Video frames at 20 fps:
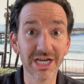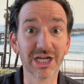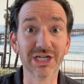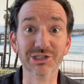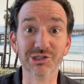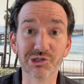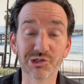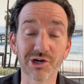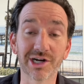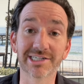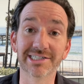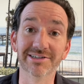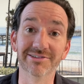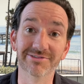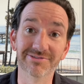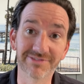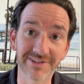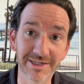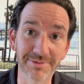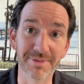constructive
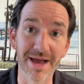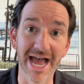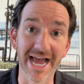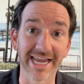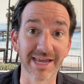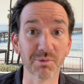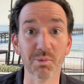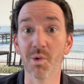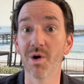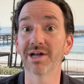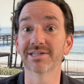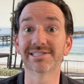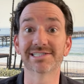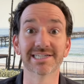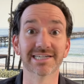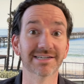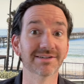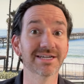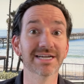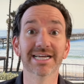feedback and wants
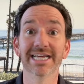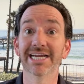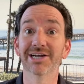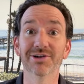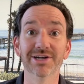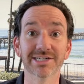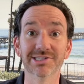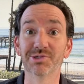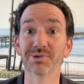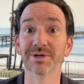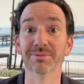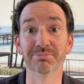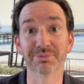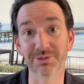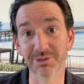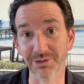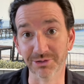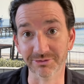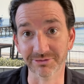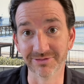to hear it to
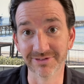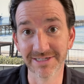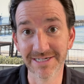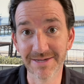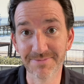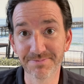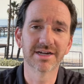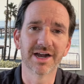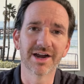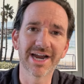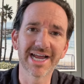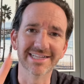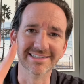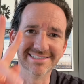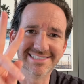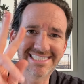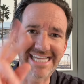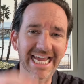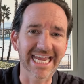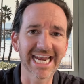improve. All right,
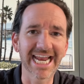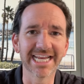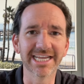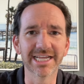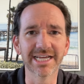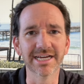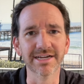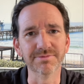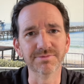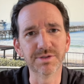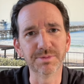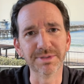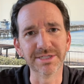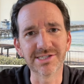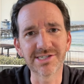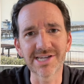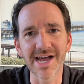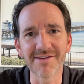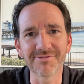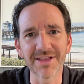second idea to be
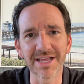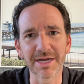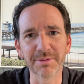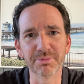soft like a